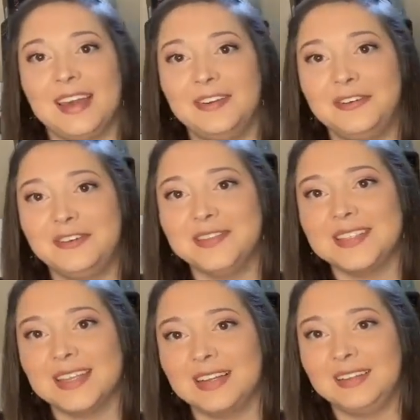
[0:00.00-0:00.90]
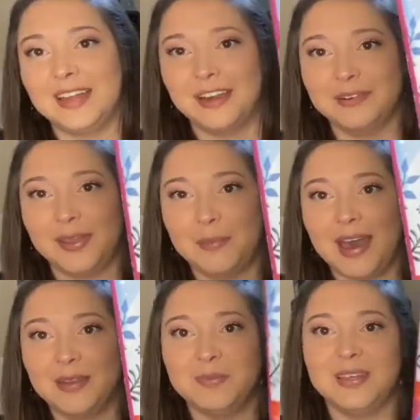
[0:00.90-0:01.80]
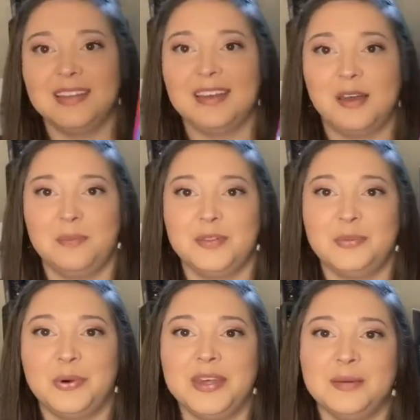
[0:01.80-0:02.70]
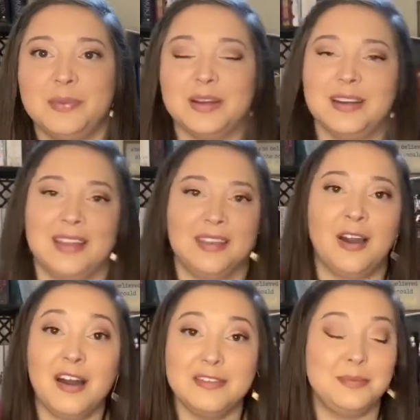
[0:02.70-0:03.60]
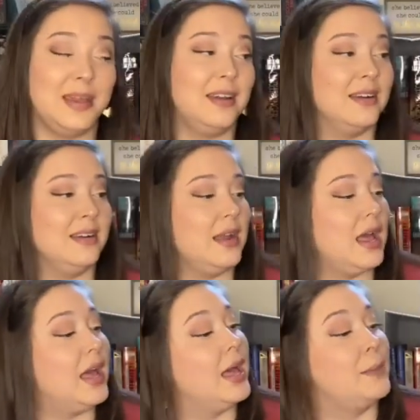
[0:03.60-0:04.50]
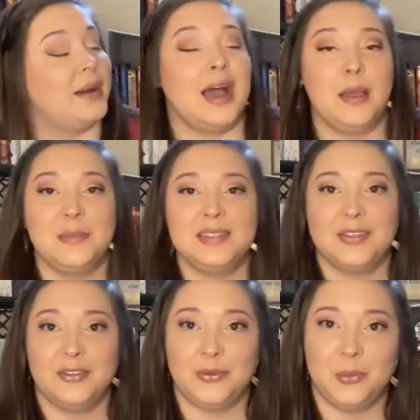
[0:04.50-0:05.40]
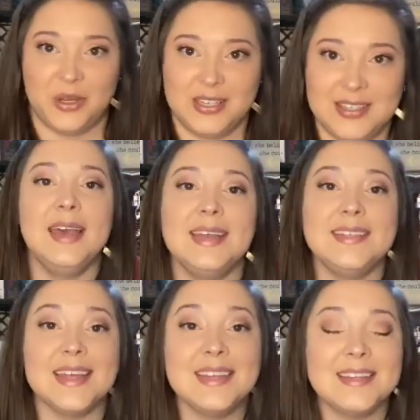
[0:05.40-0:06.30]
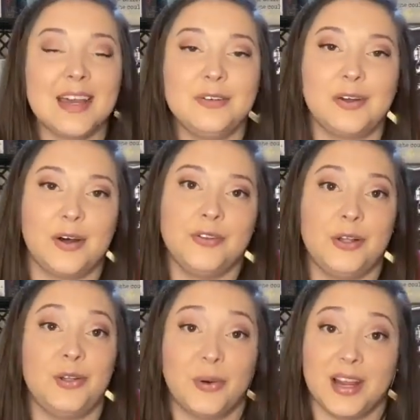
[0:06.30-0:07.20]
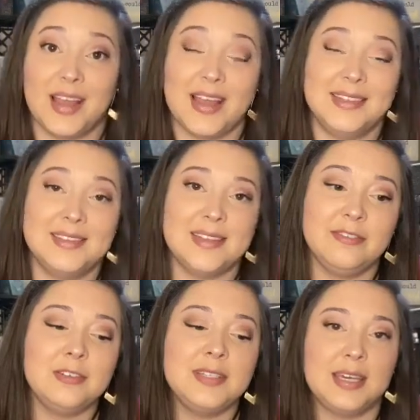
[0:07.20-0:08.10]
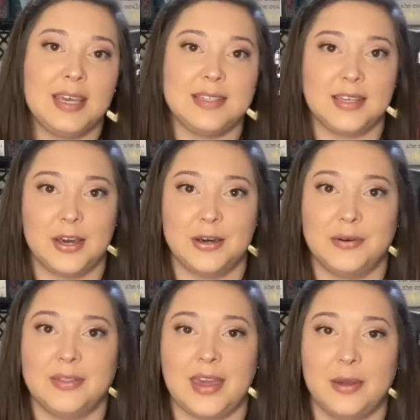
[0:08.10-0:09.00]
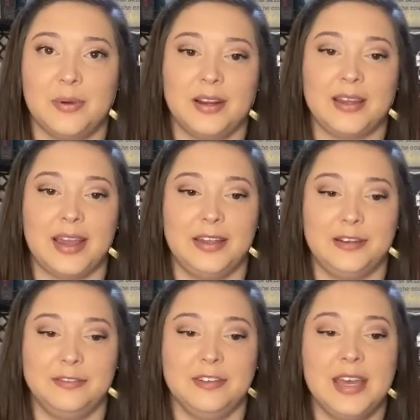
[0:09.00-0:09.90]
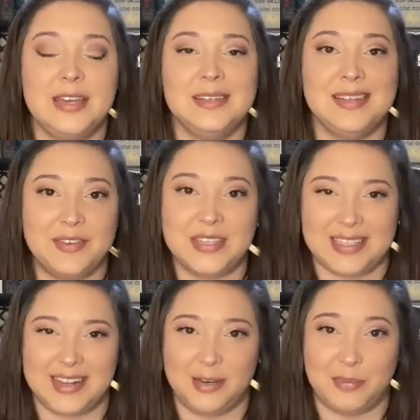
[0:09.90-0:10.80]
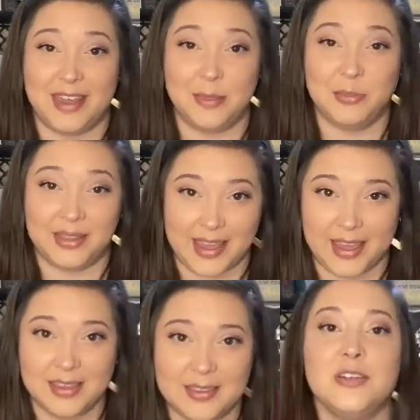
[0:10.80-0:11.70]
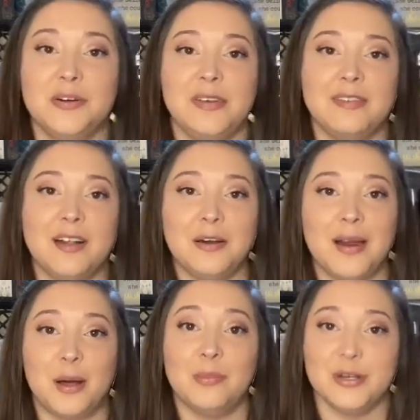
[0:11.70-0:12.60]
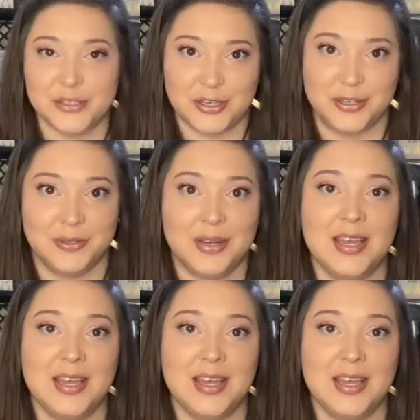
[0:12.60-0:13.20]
I don't know if it's going to glare really bad, but The Boy, the Bird, and the Coffin Maker by Matilda Woods. It's set in a town called Elora, and several decades ago they were kind of devastated by the plague. So we follow Alberto.